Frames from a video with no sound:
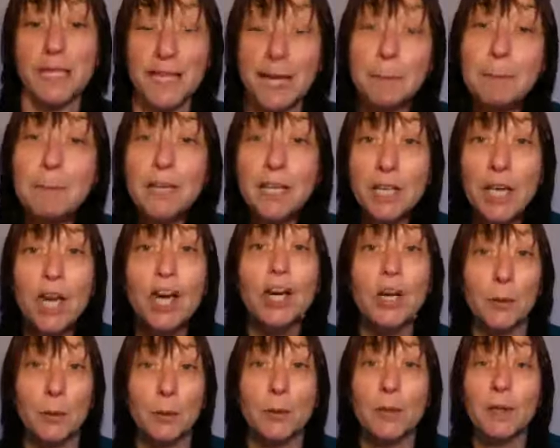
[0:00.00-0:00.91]
Let me
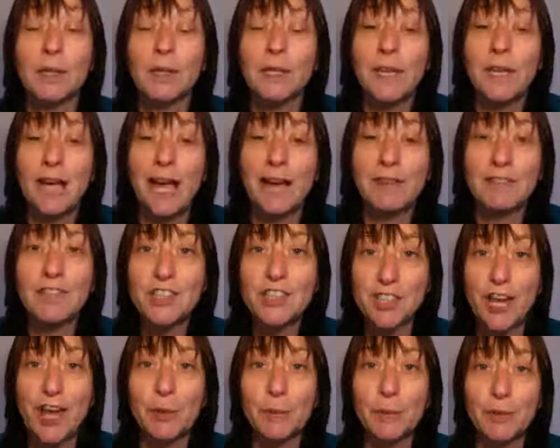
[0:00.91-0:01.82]
know. Have a
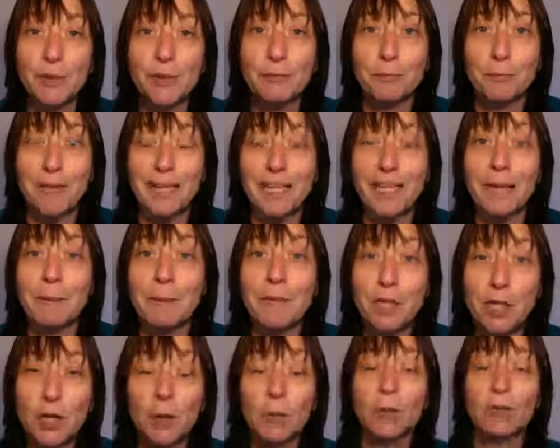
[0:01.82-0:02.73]
chat with me. Let me
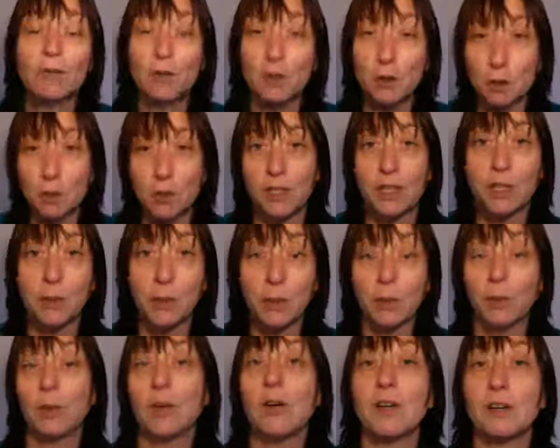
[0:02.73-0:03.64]
know if you're, you know,
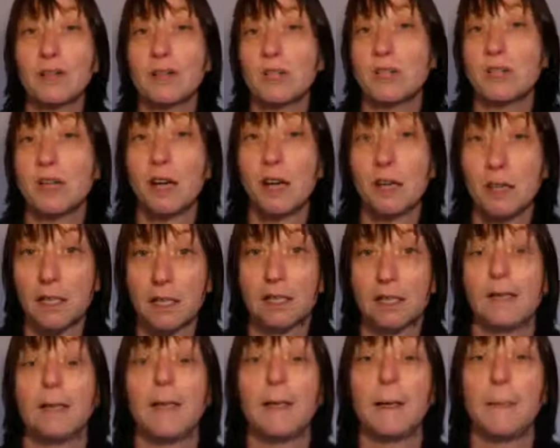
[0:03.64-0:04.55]
you are stuck.
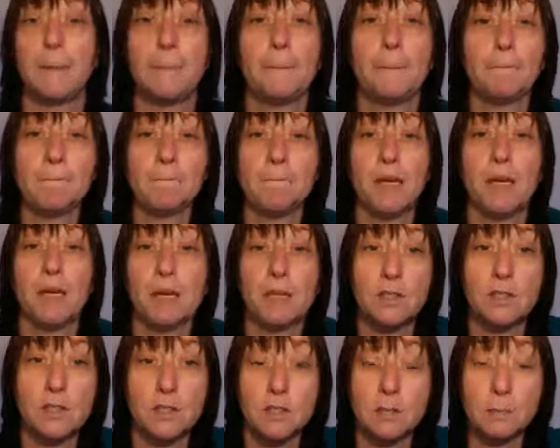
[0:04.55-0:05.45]
Um, uh,
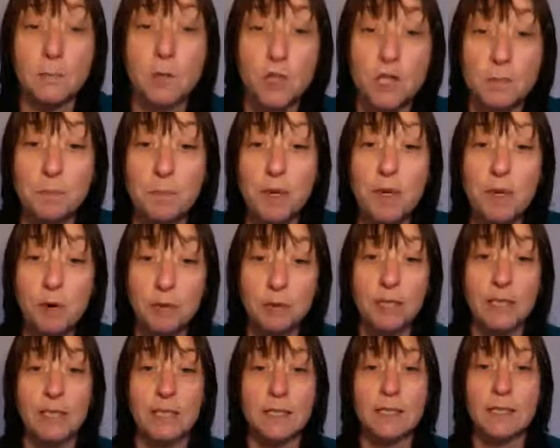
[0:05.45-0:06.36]
just, just be
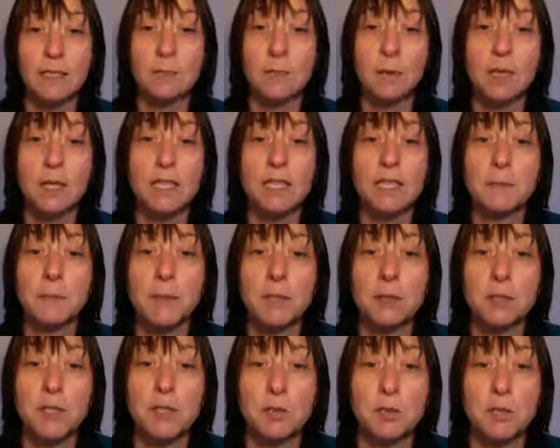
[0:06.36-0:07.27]
honest. Come on, let's be
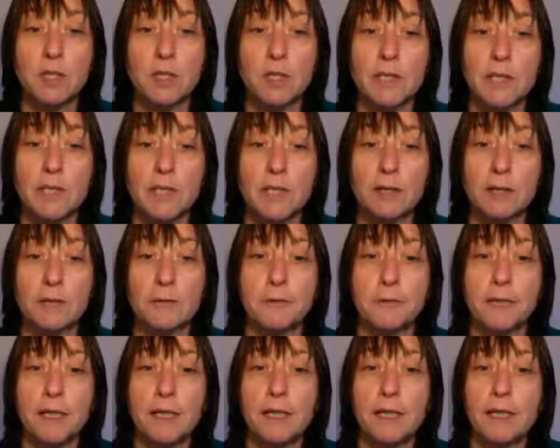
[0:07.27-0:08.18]
honest with yourself.
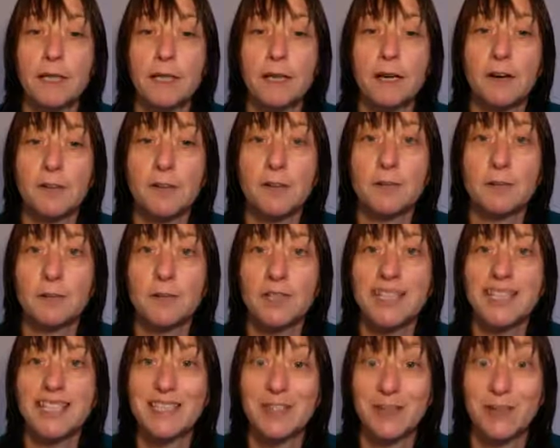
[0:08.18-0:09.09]
After all,
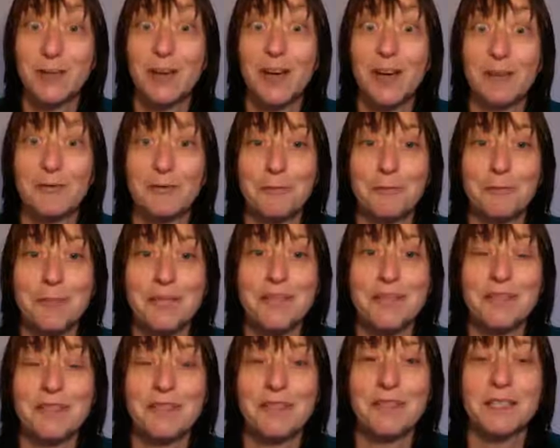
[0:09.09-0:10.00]
this is your life and
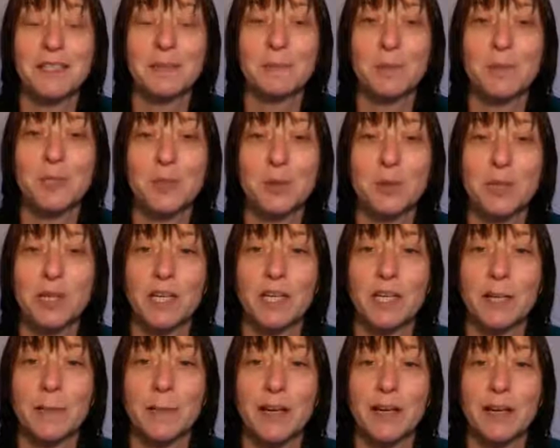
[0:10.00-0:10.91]
business we're talking
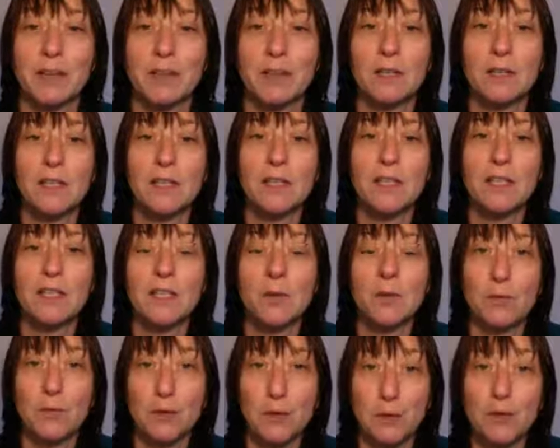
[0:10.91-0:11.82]
about. So
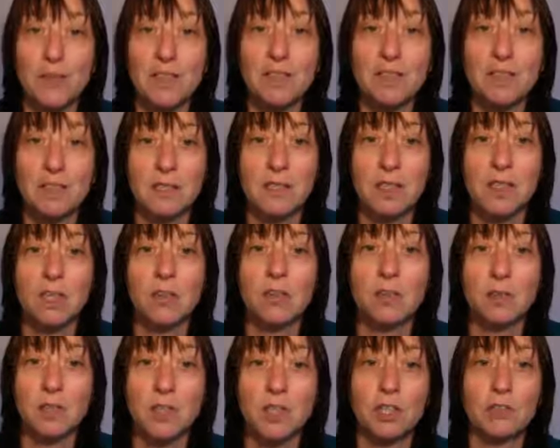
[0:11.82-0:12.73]
if you are stuck, you've
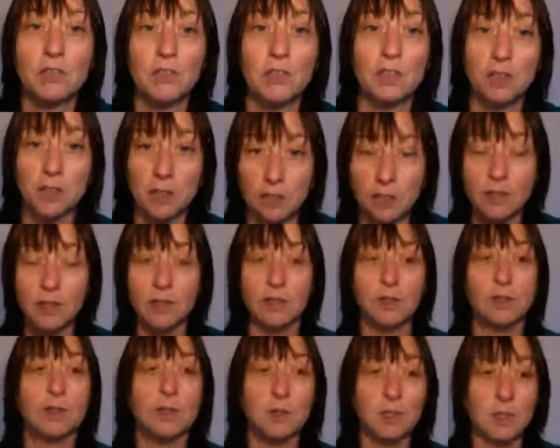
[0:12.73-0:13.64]
got, you, you know,
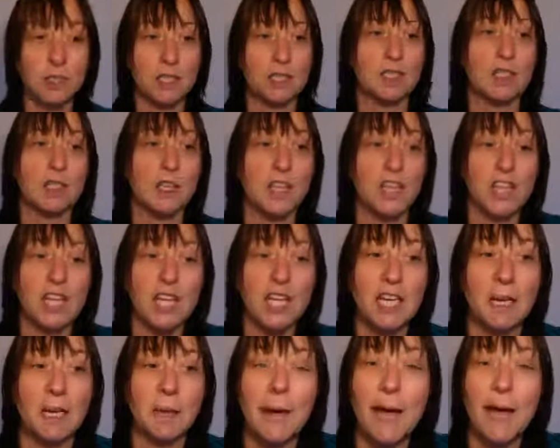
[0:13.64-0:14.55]
you've got to start
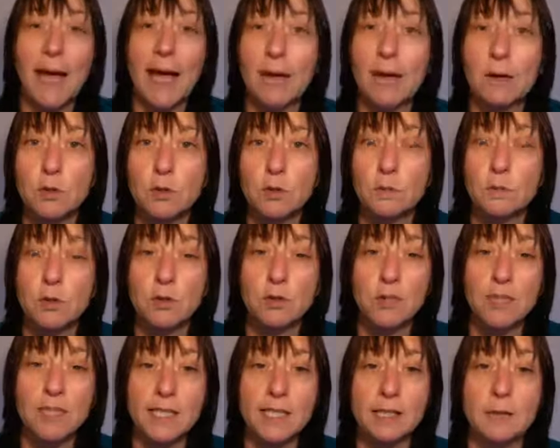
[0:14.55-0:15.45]
thinking about how to move
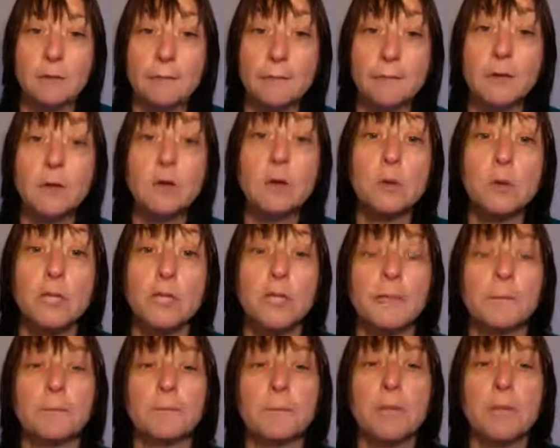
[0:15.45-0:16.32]
yourself forward.